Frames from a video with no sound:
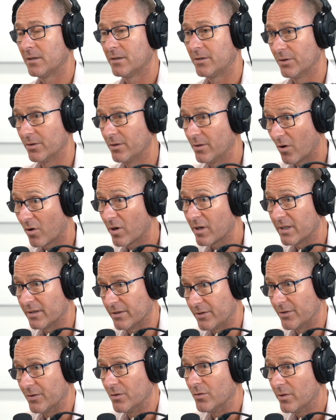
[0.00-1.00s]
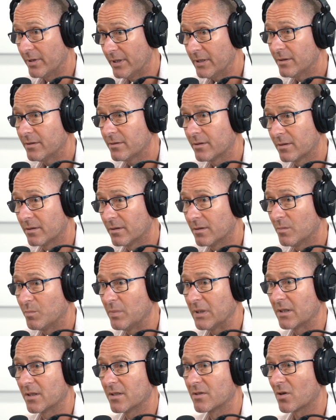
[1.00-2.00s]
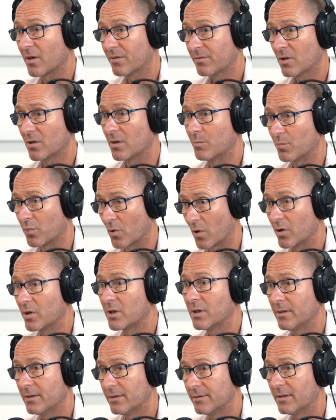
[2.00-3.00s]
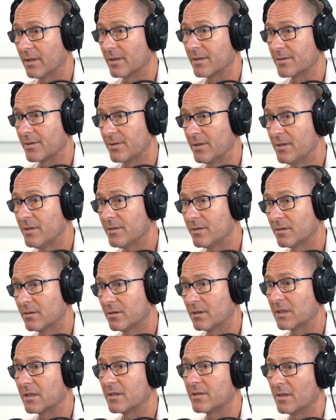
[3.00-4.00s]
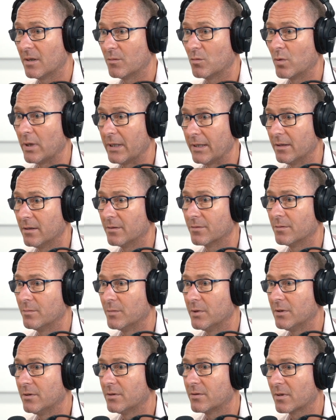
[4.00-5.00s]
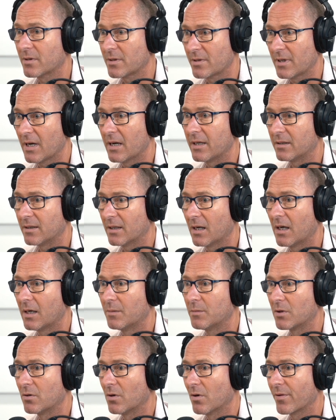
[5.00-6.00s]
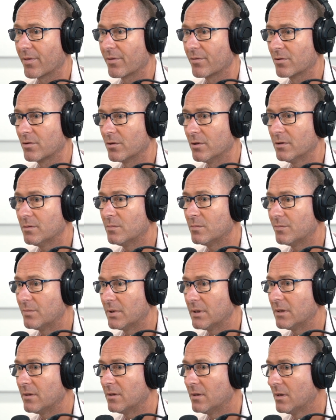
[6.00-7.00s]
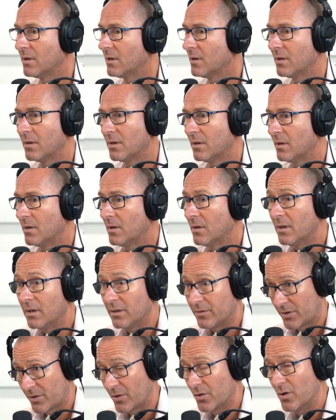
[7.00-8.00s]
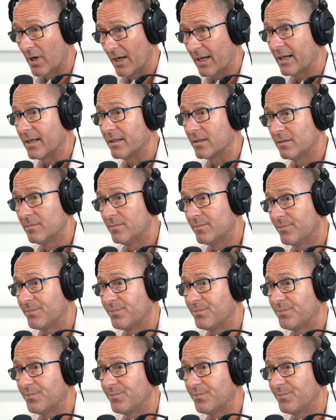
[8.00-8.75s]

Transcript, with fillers: dude, I don't do this because mm. I've got a broker that does this. he goes, yeah, but we need it from you. So I stayed calm and got through it, but too hard. Too